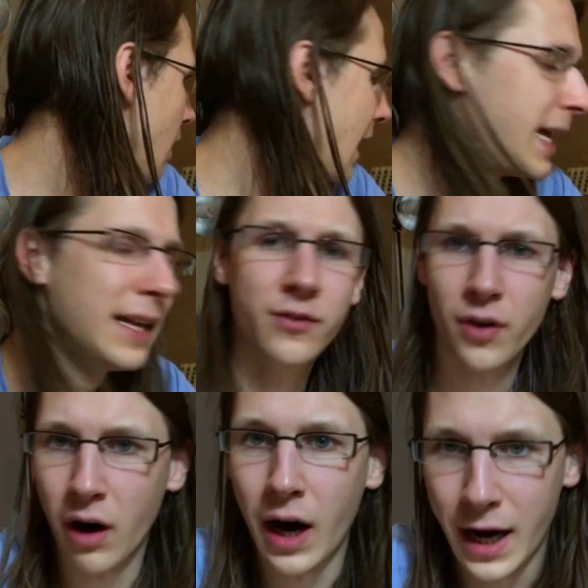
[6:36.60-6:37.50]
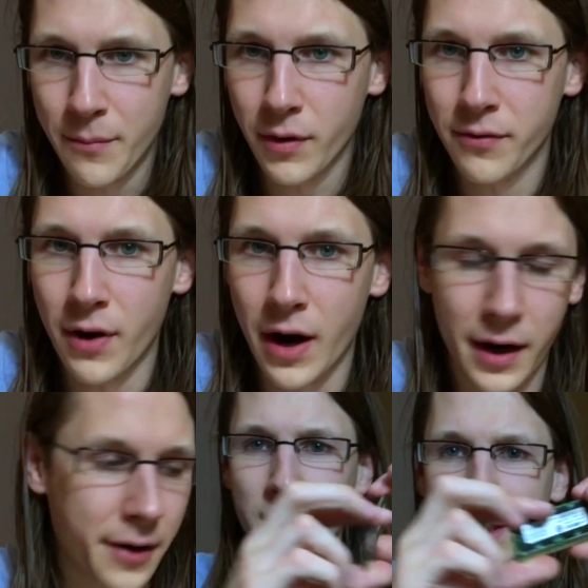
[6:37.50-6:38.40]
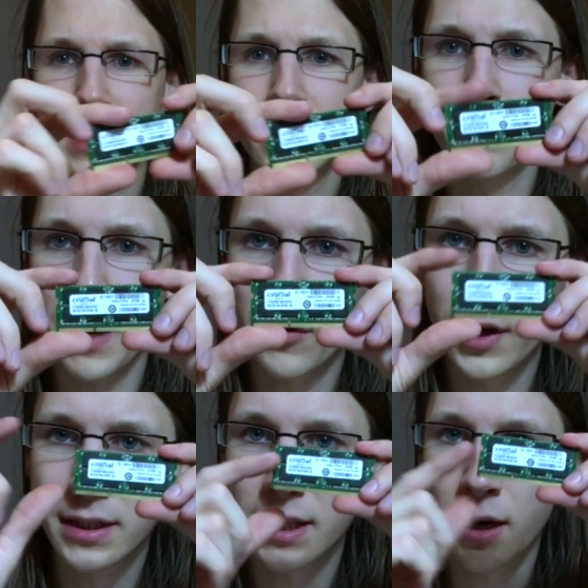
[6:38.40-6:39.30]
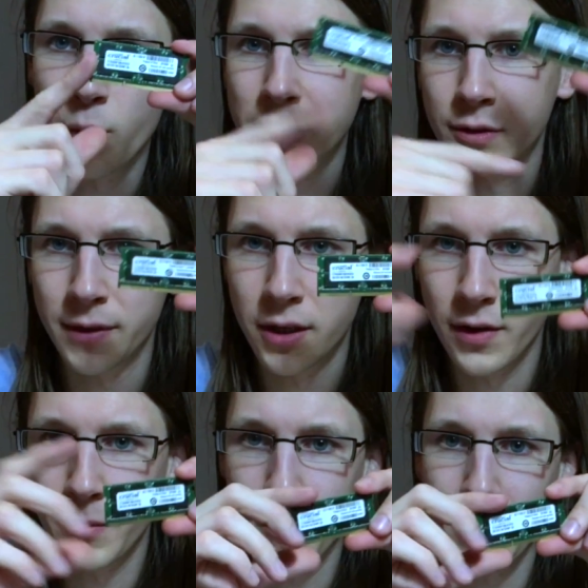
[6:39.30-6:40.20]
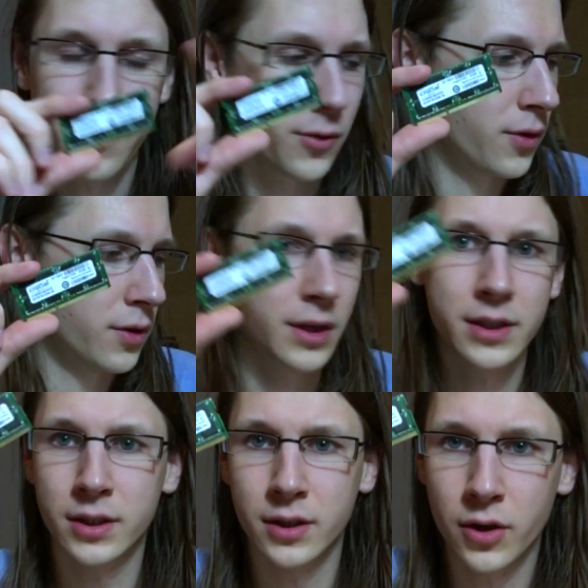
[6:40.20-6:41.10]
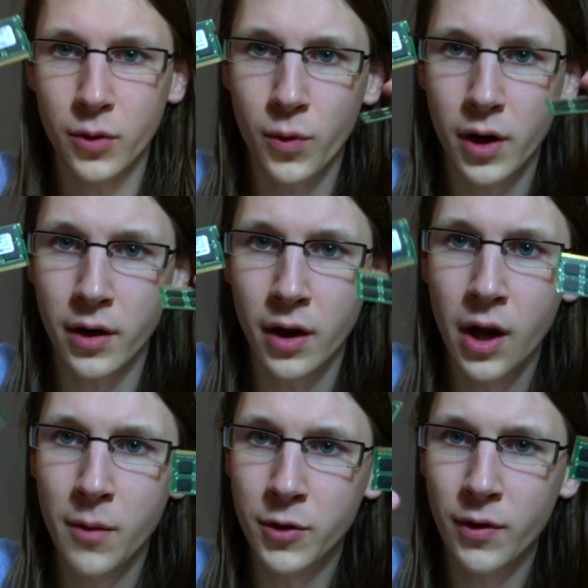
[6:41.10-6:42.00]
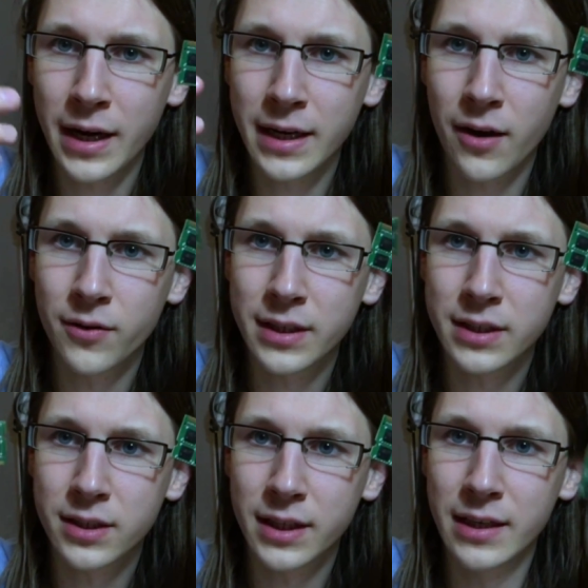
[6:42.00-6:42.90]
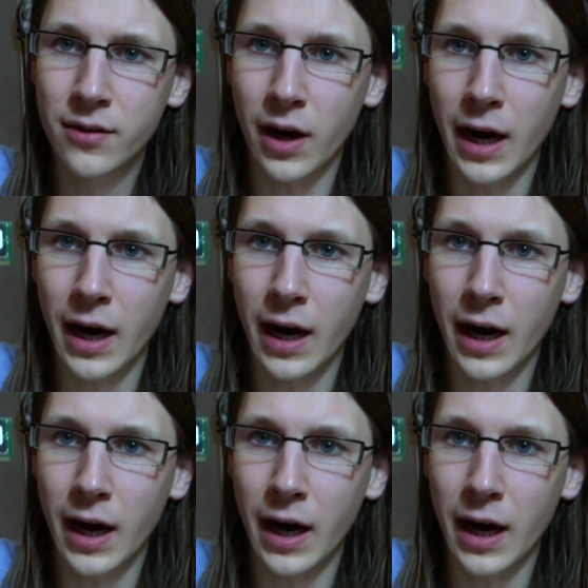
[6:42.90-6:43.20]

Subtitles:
a guitar amplifier. This is a memory stick which filled in my MacBook. This is another one. But right now, this is a guitar